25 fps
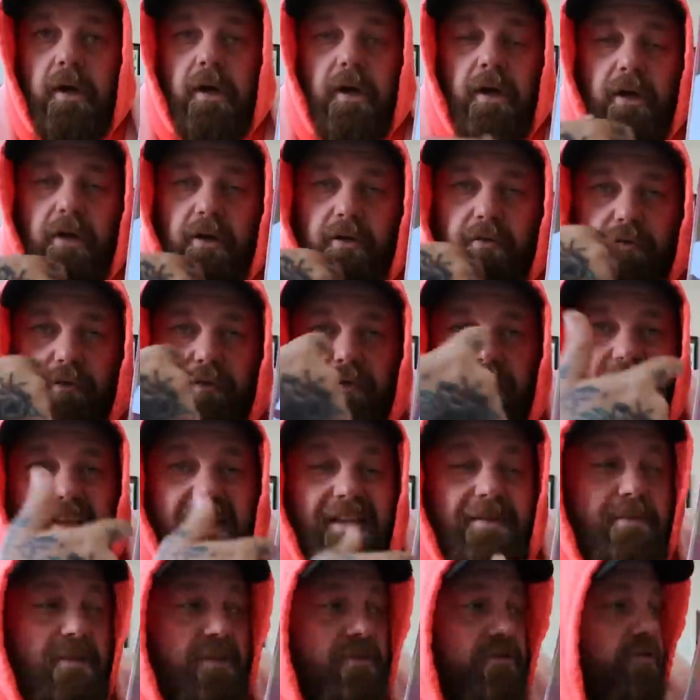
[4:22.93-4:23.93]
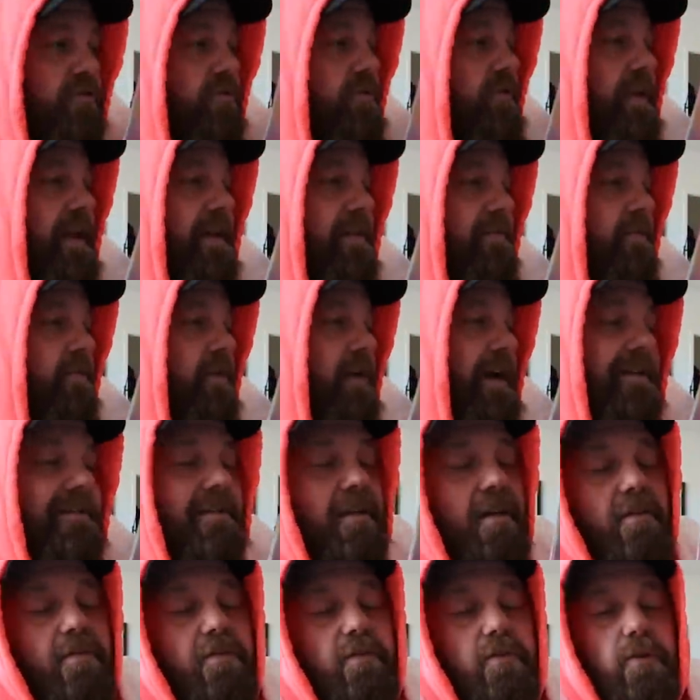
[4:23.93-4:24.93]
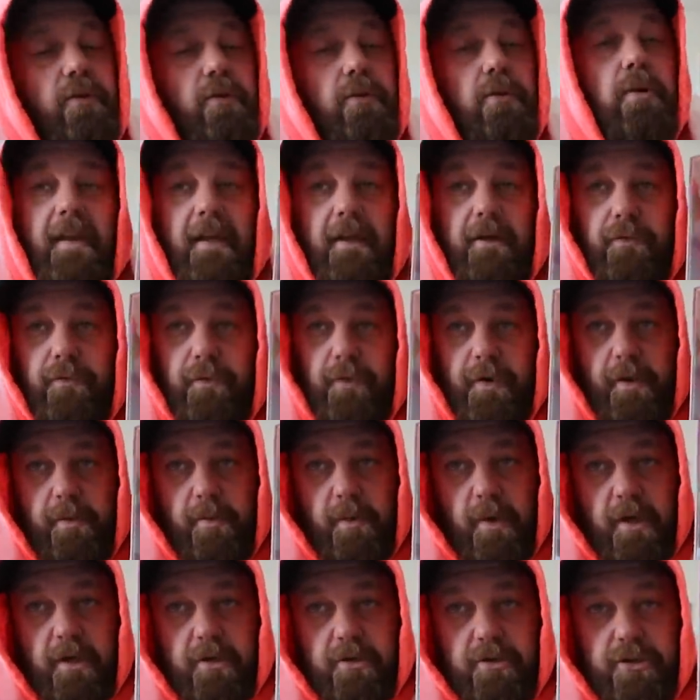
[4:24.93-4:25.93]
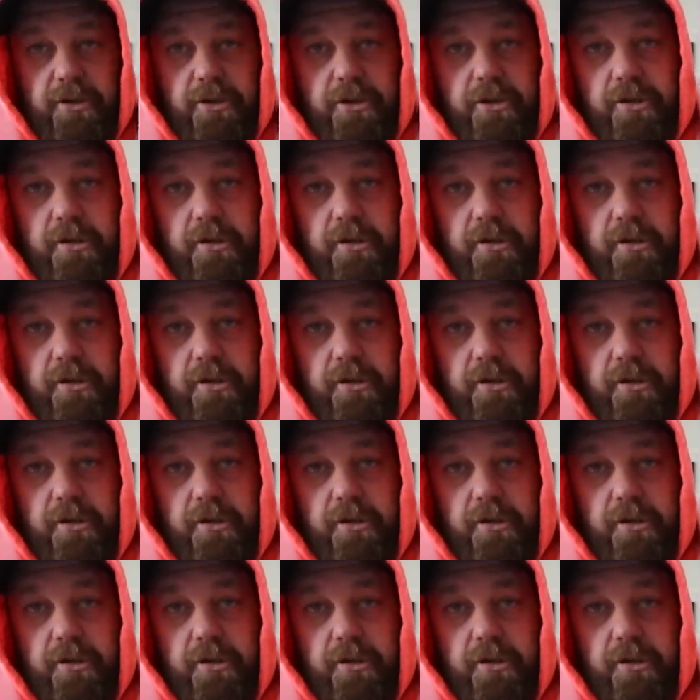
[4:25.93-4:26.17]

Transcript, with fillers: If you see me shoes ever, I love you. Thank you very much.